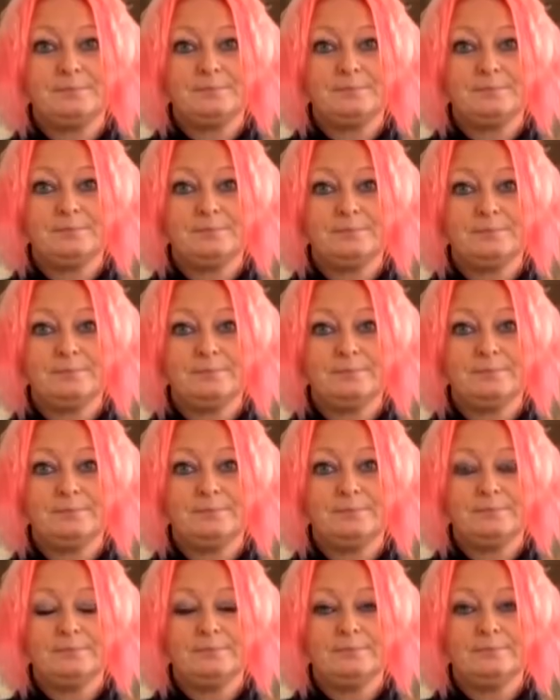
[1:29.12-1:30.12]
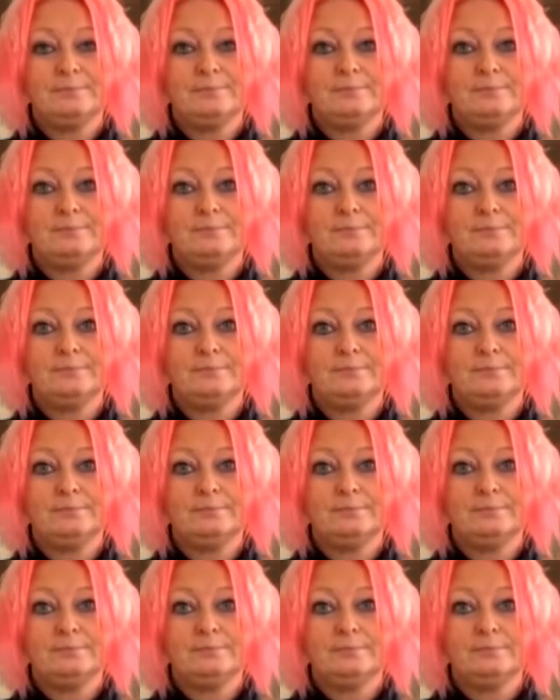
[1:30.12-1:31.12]

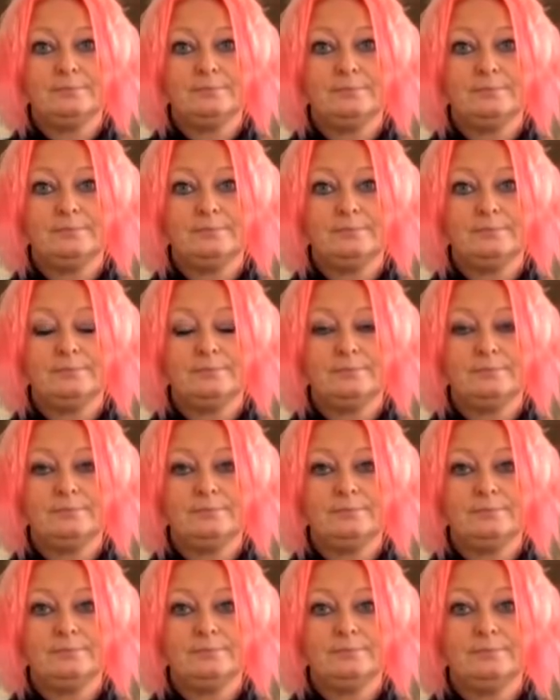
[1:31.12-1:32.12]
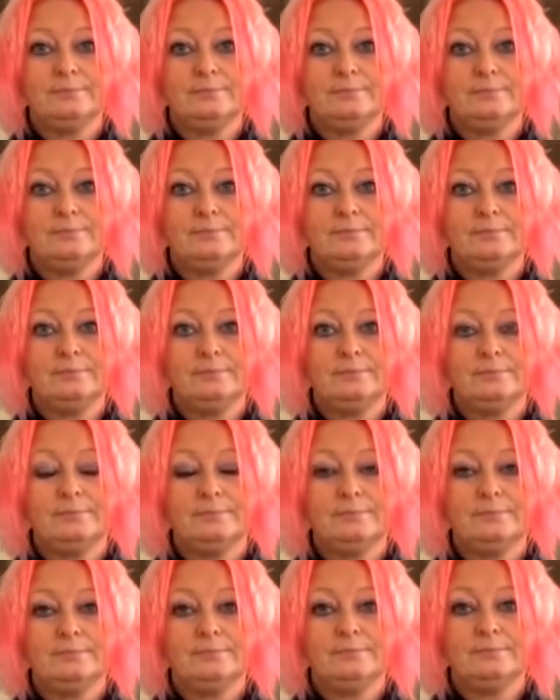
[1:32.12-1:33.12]

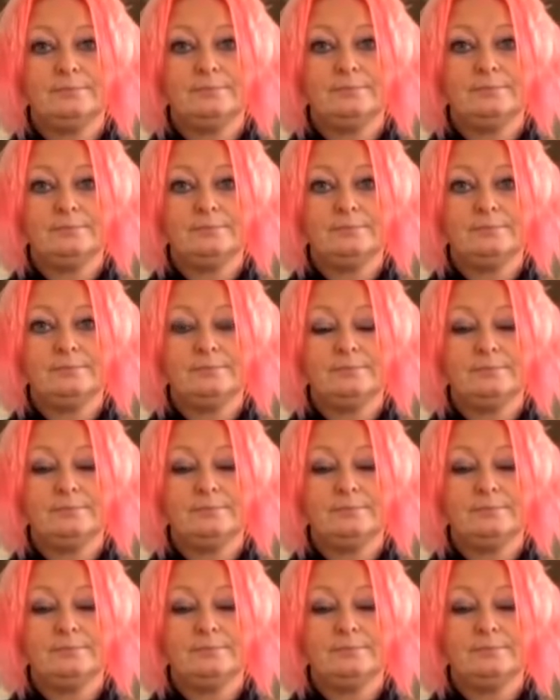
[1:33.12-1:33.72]
The person shown says nothing.